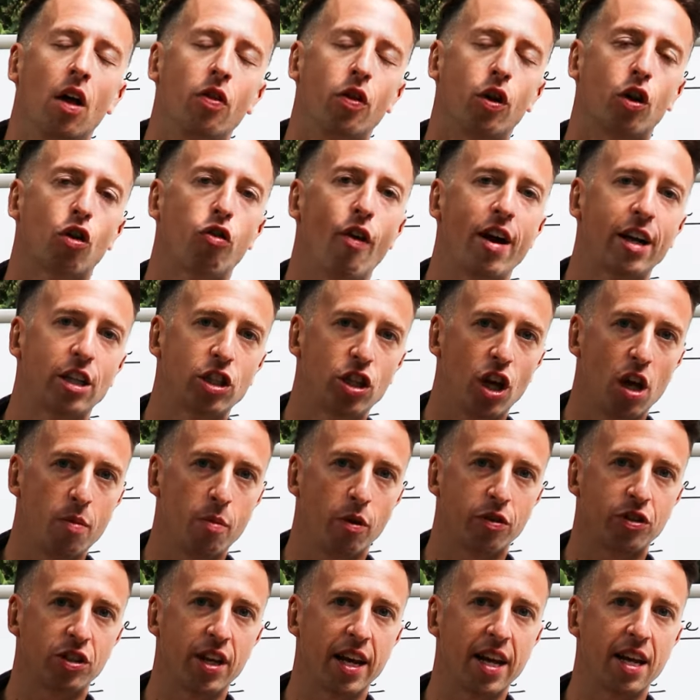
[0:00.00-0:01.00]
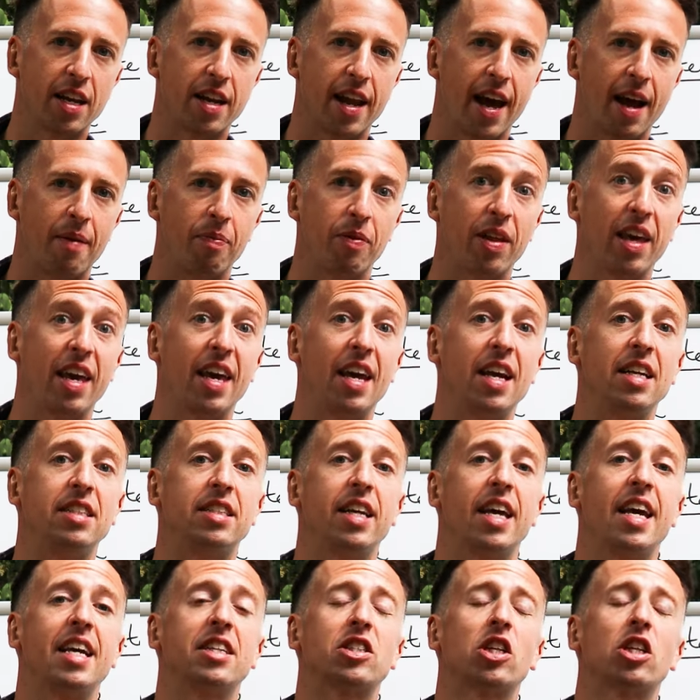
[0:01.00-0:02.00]
The correct term of saying that
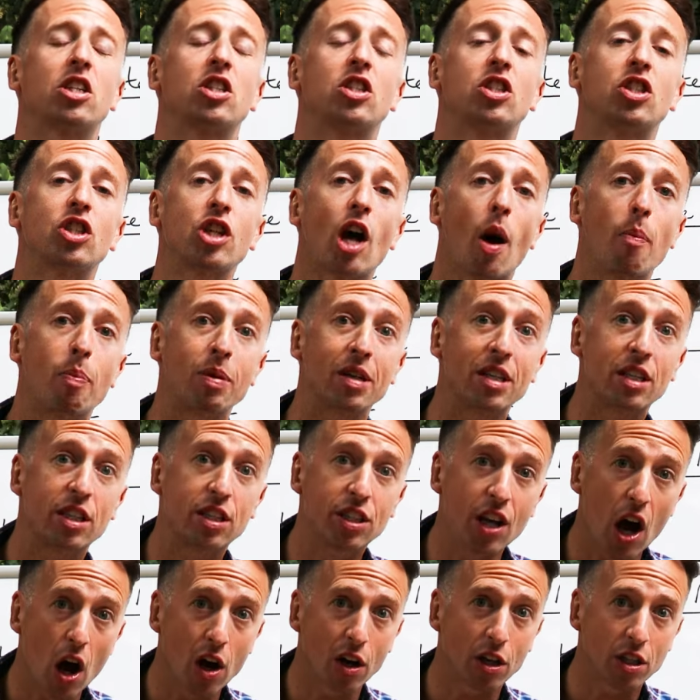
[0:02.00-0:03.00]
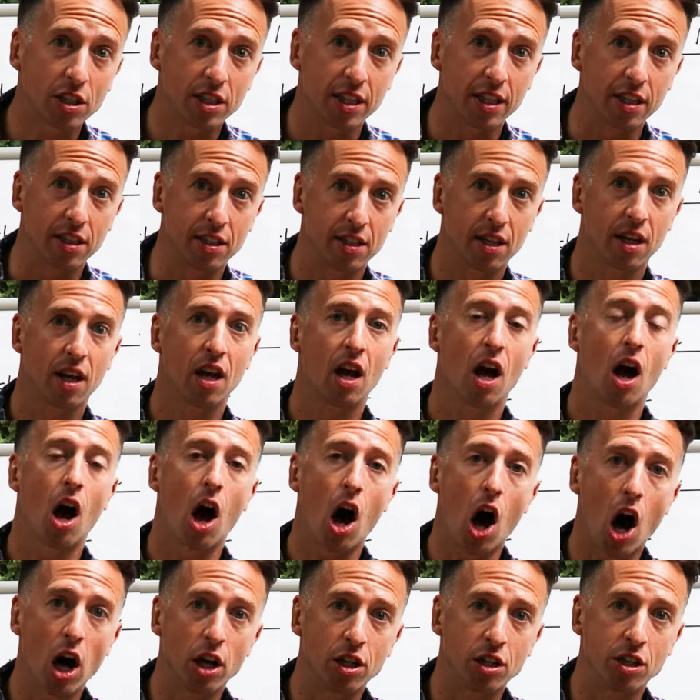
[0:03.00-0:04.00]
is it's subducted
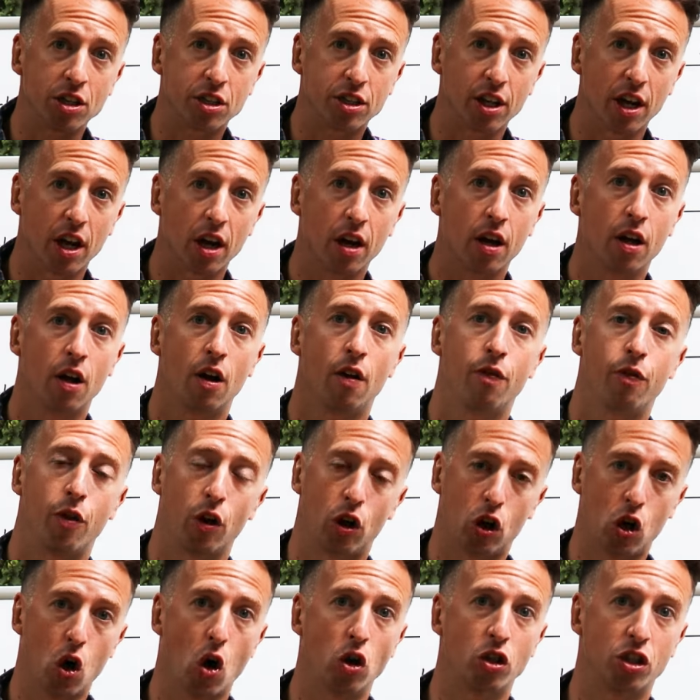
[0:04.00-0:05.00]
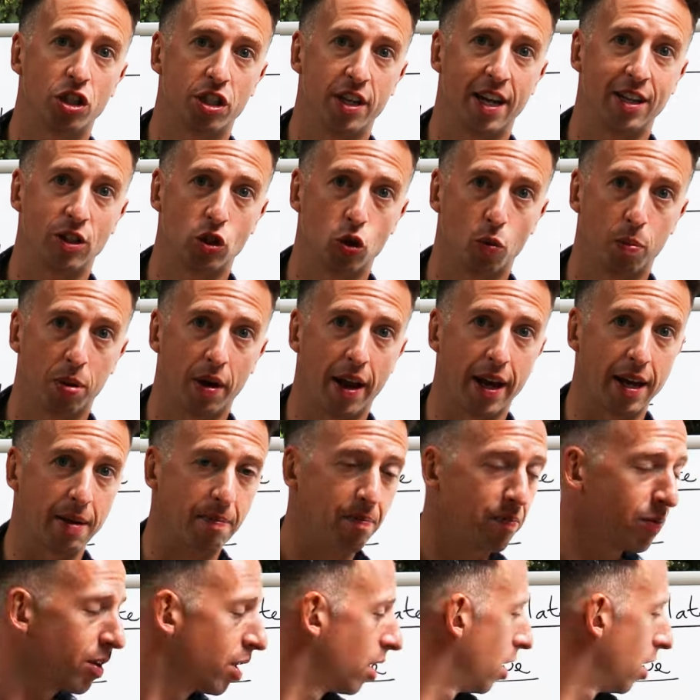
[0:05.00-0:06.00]
under the continental plate.